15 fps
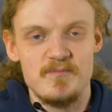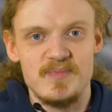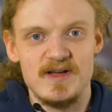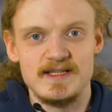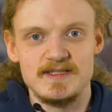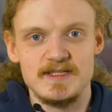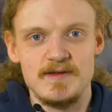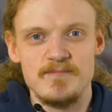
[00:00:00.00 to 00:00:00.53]

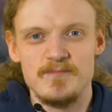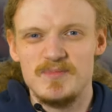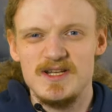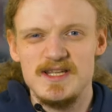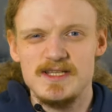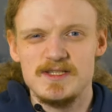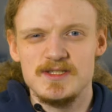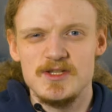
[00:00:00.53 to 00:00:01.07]
But
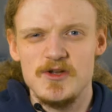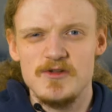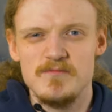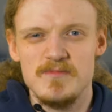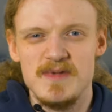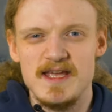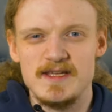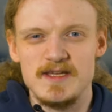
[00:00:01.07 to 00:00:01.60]
please
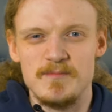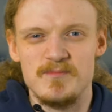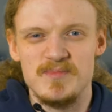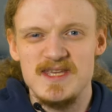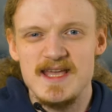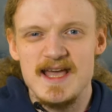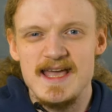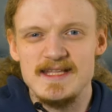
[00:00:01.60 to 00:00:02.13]
don't make a
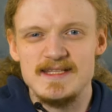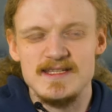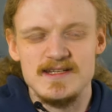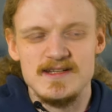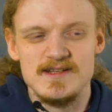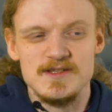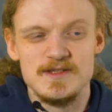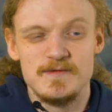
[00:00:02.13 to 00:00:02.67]

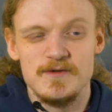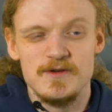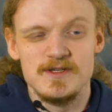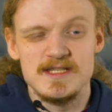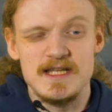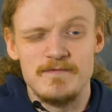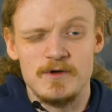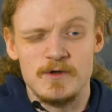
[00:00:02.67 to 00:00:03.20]
P18 in his
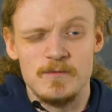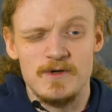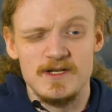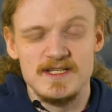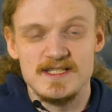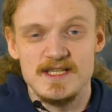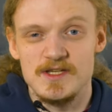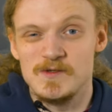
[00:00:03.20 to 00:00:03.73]
first ever
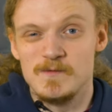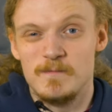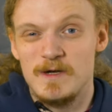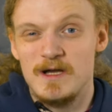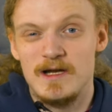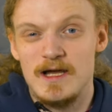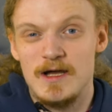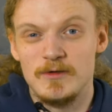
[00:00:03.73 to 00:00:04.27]
quali session
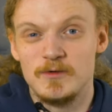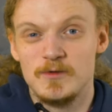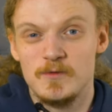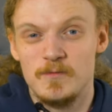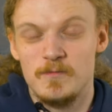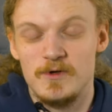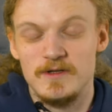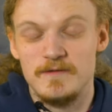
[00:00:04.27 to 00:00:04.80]
while out
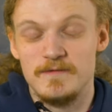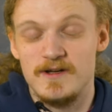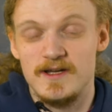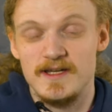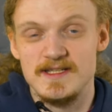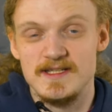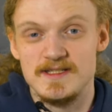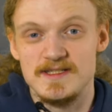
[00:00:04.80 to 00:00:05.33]

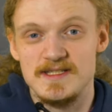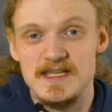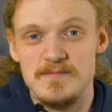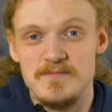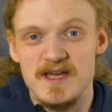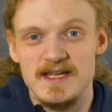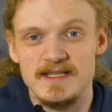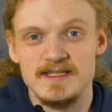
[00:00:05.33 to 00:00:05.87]
qualifying his
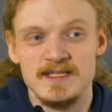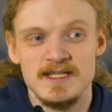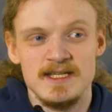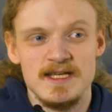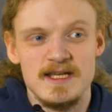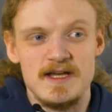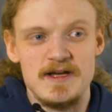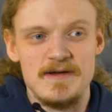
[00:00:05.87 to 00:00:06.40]
teammate
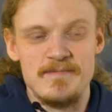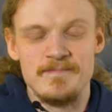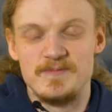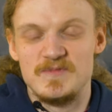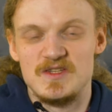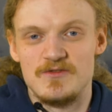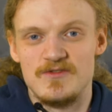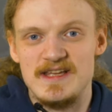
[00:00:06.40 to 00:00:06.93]

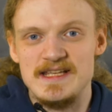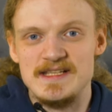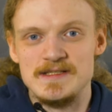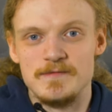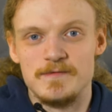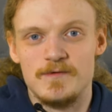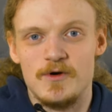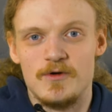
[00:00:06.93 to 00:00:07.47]
the reason
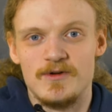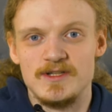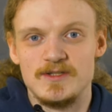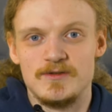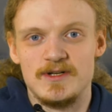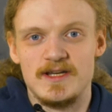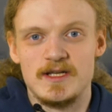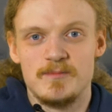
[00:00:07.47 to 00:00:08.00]
for it,
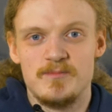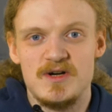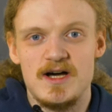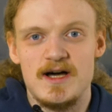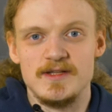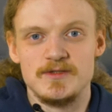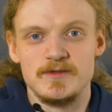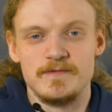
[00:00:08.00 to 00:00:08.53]
or like
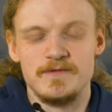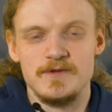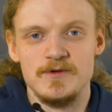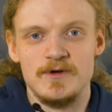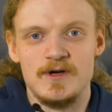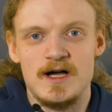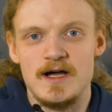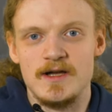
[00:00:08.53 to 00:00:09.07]
part of
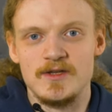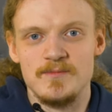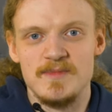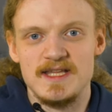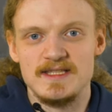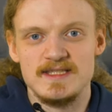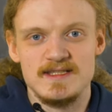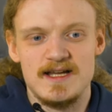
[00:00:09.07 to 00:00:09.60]
your argument.